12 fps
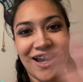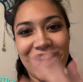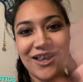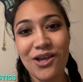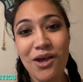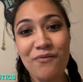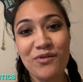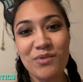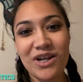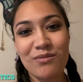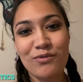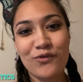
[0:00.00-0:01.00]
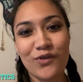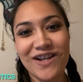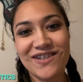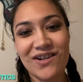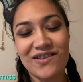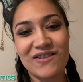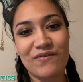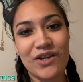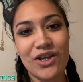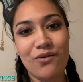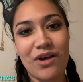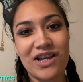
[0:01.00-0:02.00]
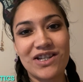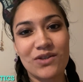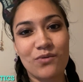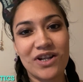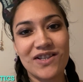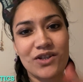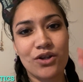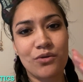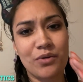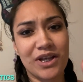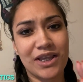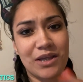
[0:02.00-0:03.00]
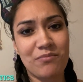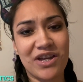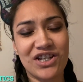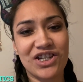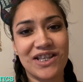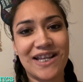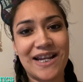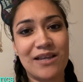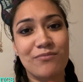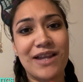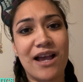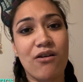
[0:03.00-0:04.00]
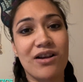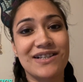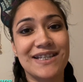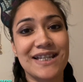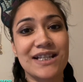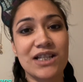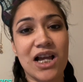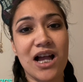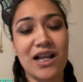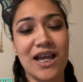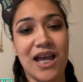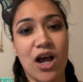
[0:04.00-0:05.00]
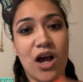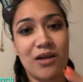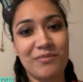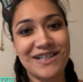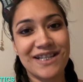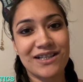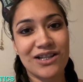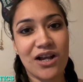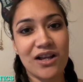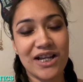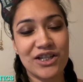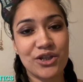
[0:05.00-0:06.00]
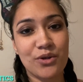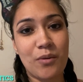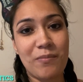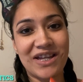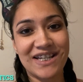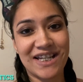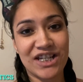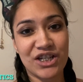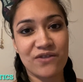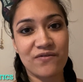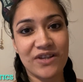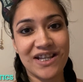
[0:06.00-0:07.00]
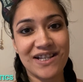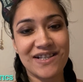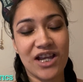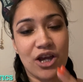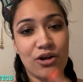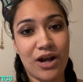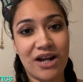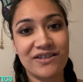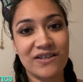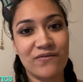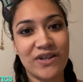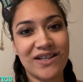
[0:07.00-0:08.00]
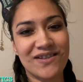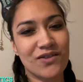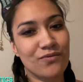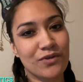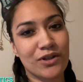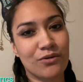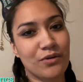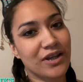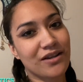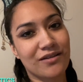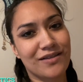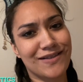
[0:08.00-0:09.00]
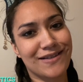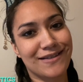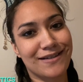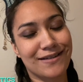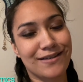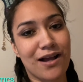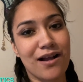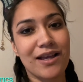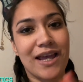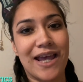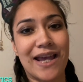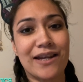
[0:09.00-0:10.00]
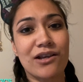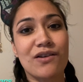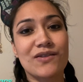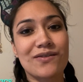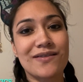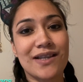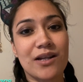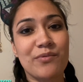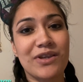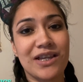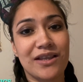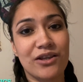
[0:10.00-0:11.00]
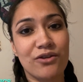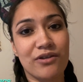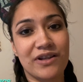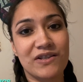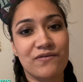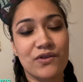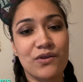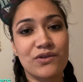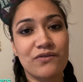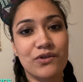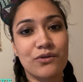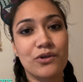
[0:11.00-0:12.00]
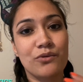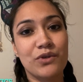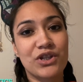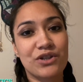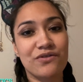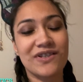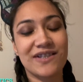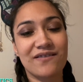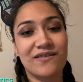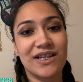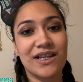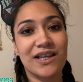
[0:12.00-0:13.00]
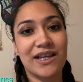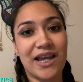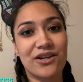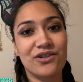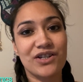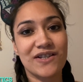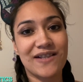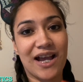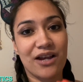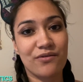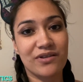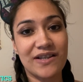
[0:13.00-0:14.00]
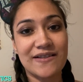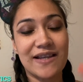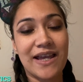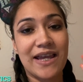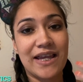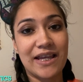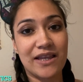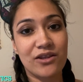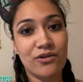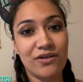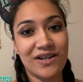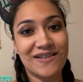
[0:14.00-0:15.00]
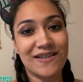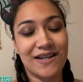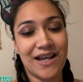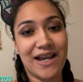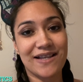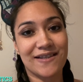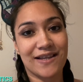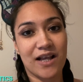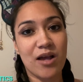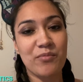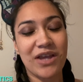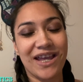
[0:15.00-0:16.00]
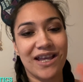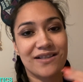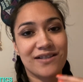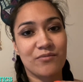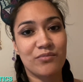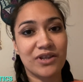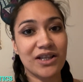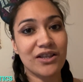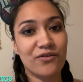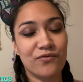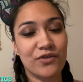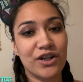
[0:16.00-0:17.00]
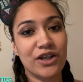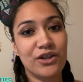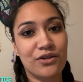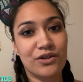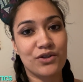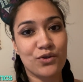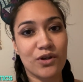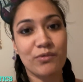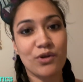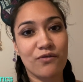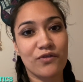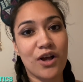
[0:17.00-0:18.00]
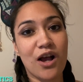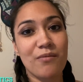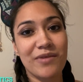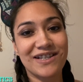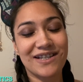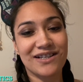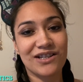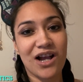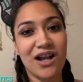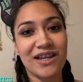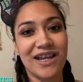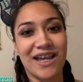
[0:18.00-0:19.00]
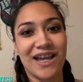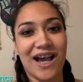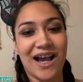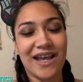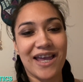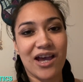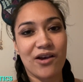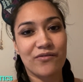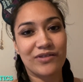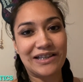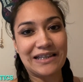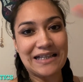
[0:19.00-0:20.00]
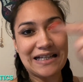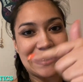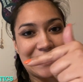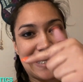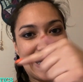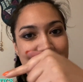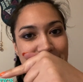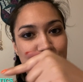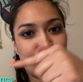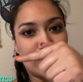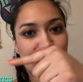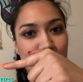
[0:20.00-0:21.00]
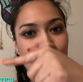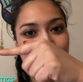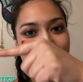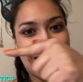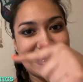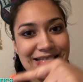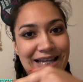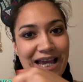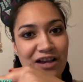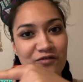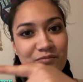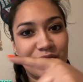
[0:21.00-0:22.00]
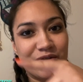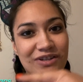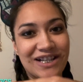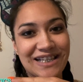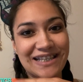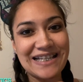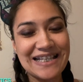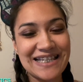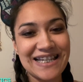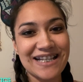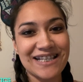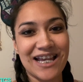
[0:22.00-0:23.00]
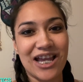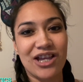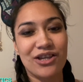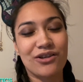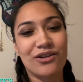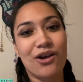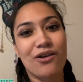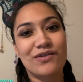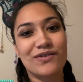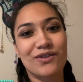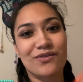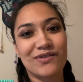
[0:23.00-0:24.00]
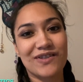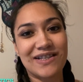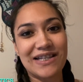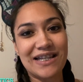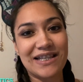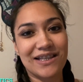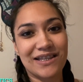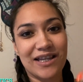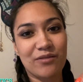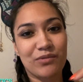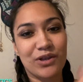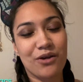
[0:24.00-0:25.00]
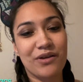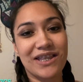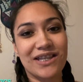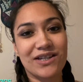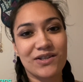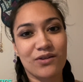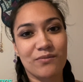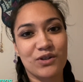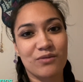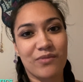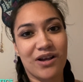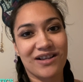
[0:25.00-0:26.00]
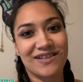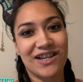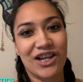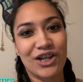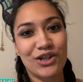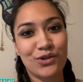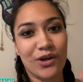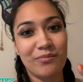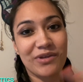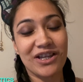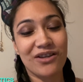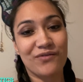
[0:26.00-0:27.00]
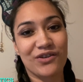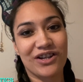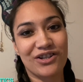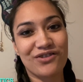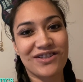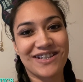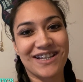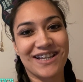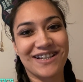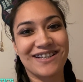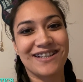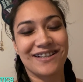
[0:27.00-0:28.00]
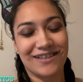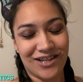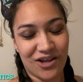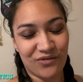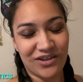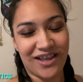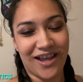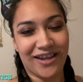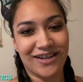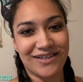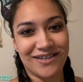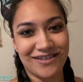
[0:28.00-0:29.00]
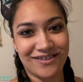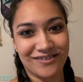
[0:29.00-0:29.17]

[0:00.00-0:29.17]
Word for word: Hello everybody, before I start this video, I just wanted to quickly mention that I am now on TikTok. On my TikTok, I do meditation vids, grounding vids, they're really quick because it's TikTok, and I also set up healing grids for those of you who wish to receive the healing energies I release in the grids that I set up. It's completely free. You can join me over on my TikTok. I have linked the handle below at Half Moon Holistics. You can also see the link below in the description box. Join me if you're interested. Love and light.